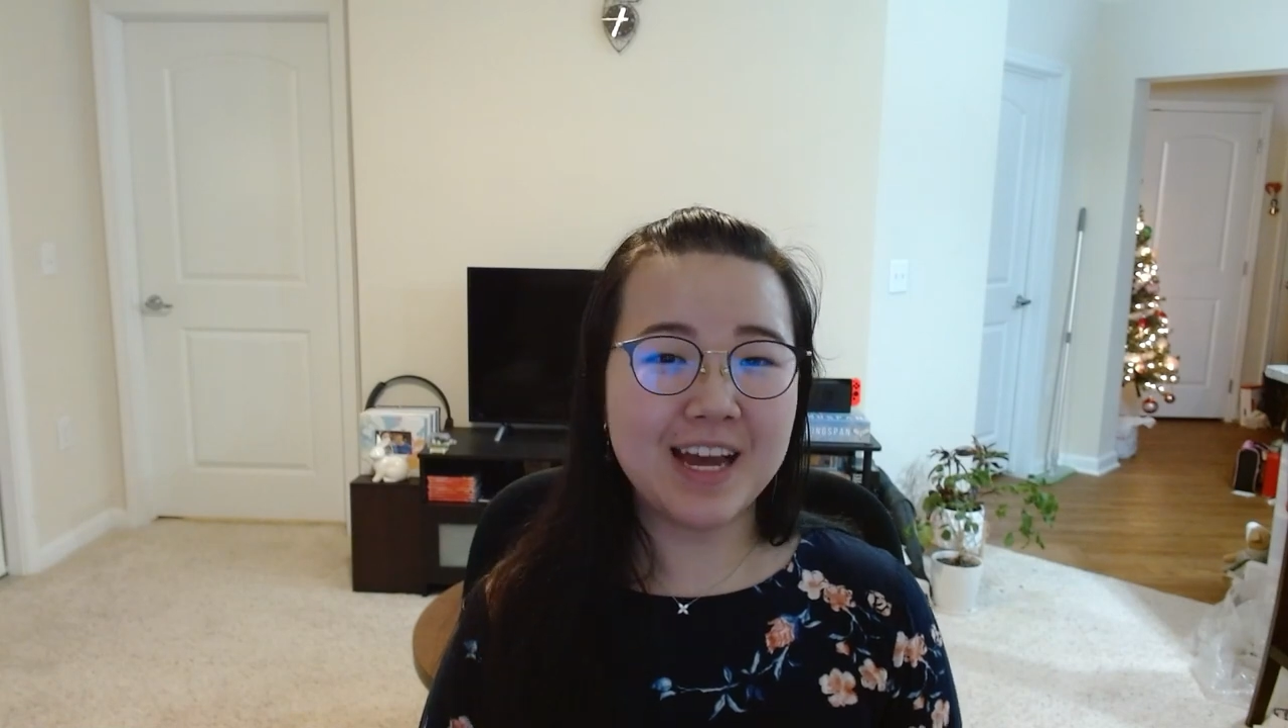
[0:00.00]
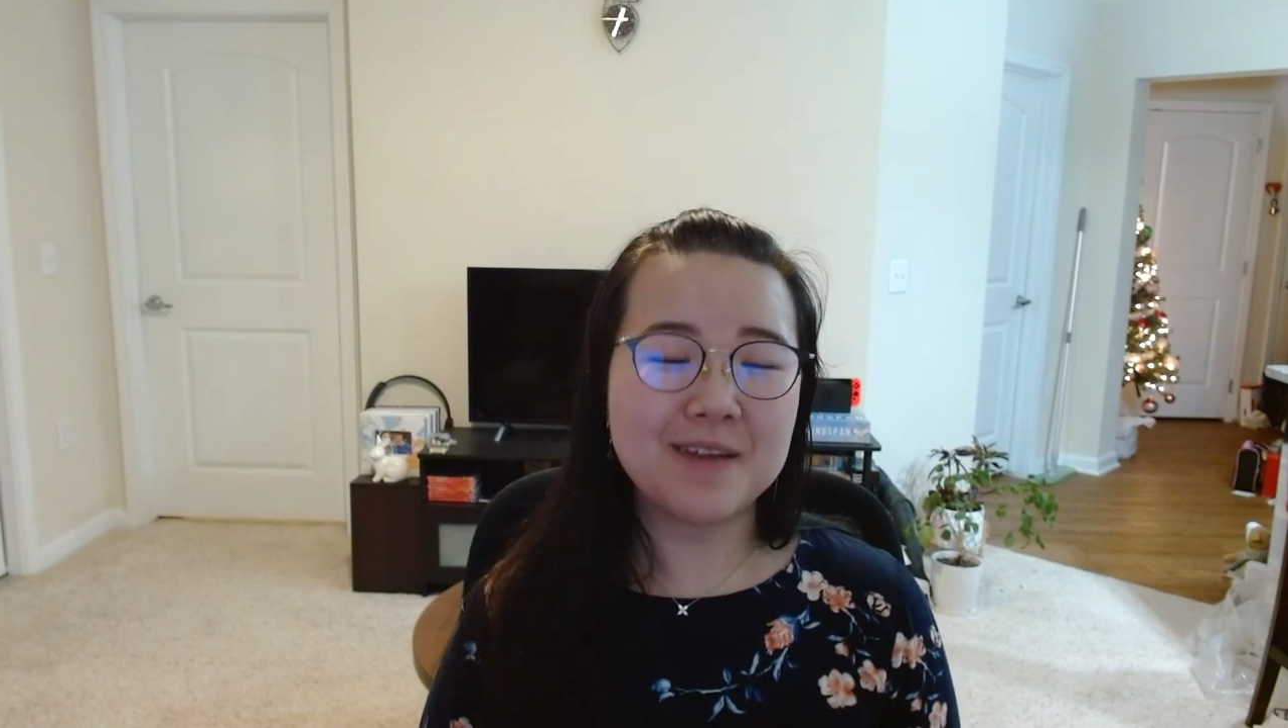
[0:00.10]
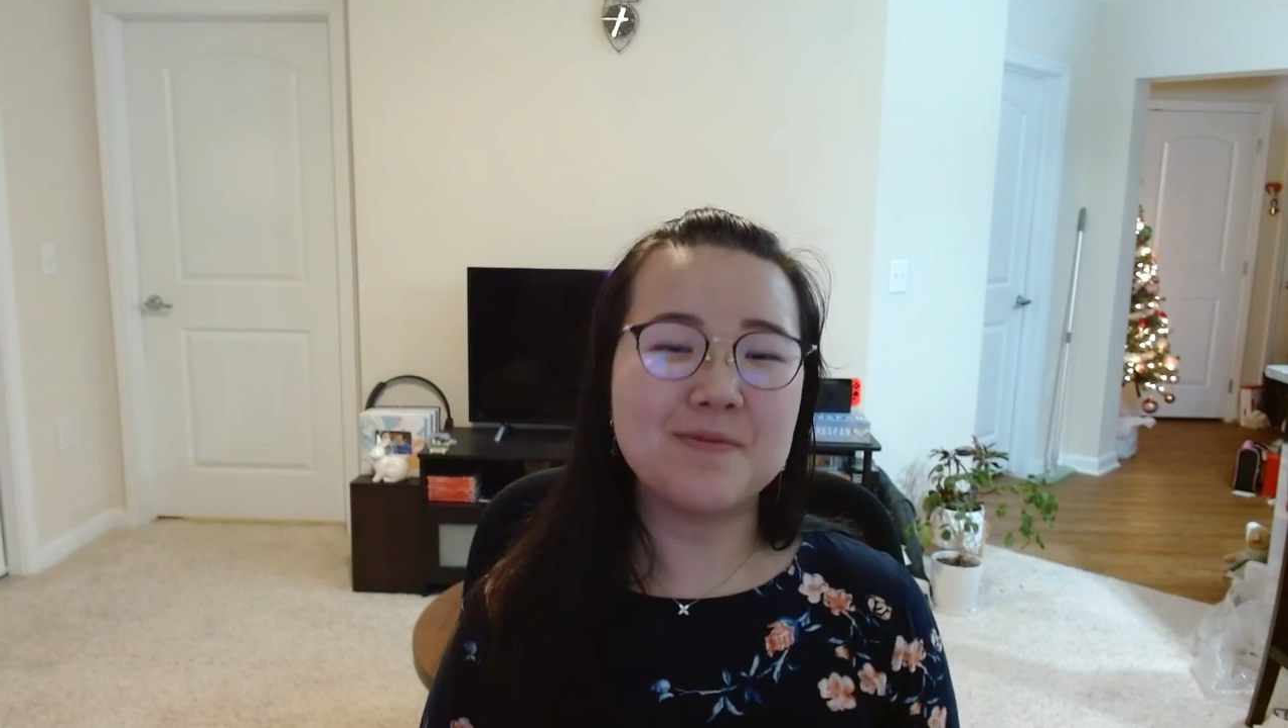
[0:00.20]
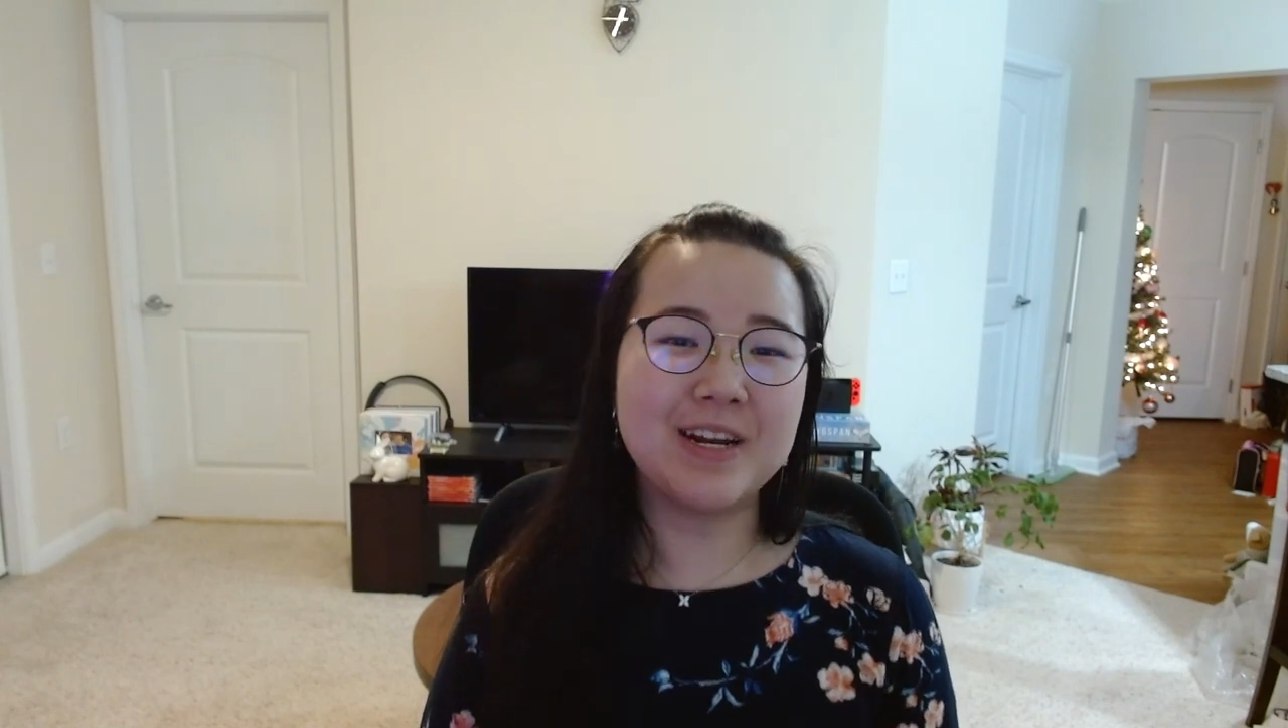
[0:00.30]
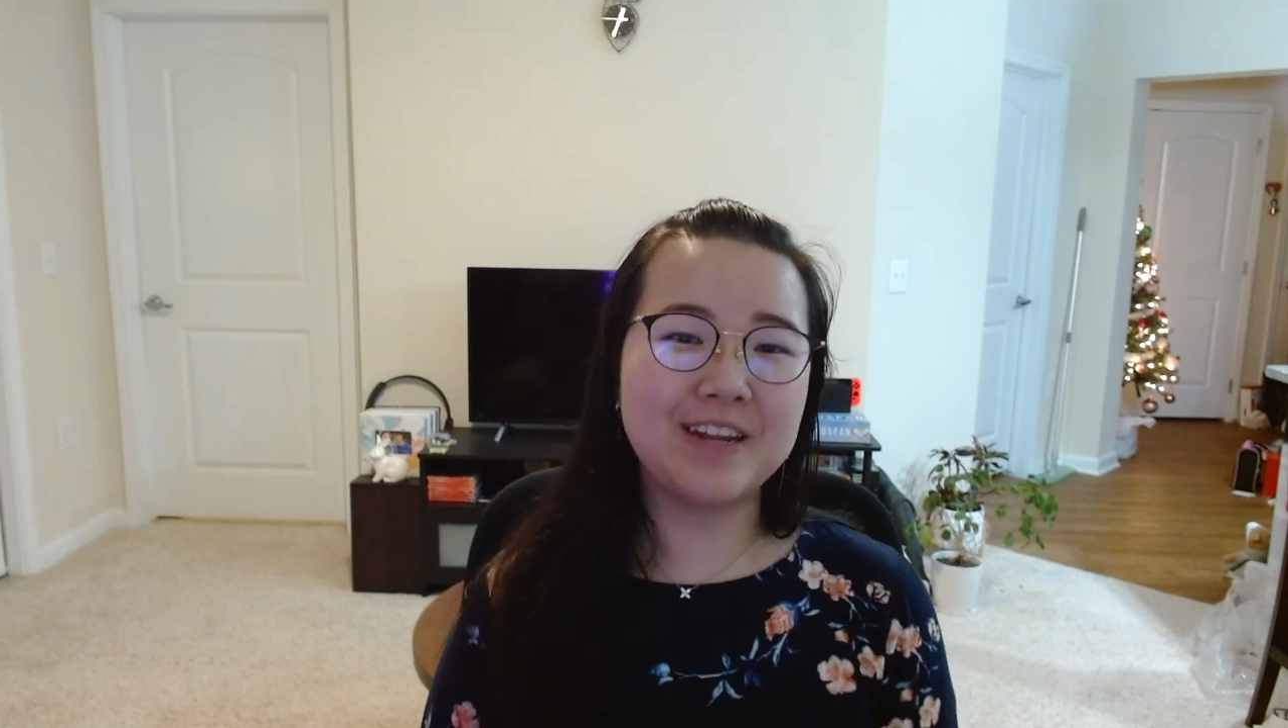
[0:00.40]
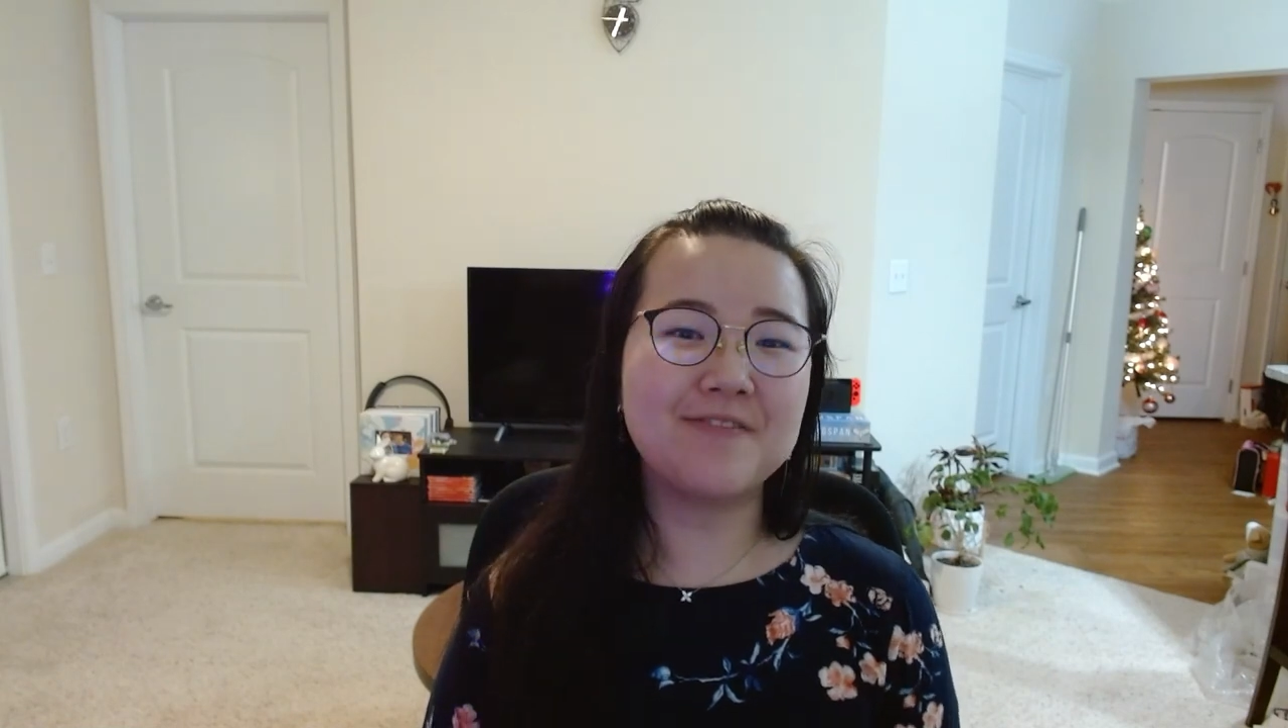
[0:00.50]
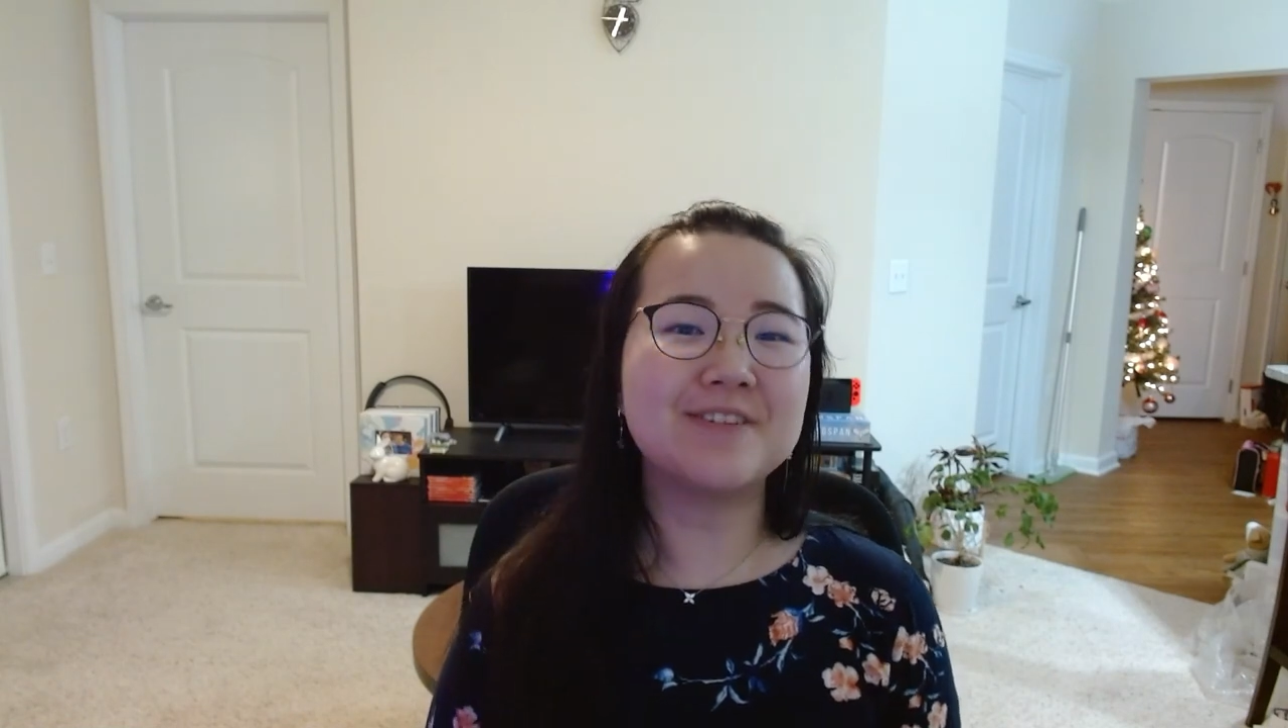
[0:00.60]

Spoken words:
am running for